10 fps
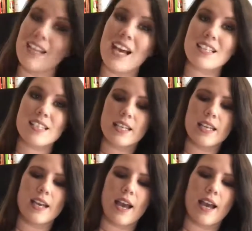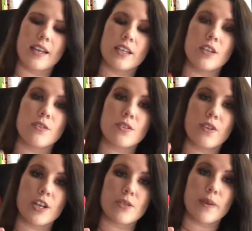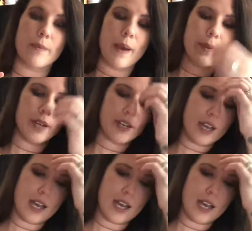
lastly, I use crushed red pepper.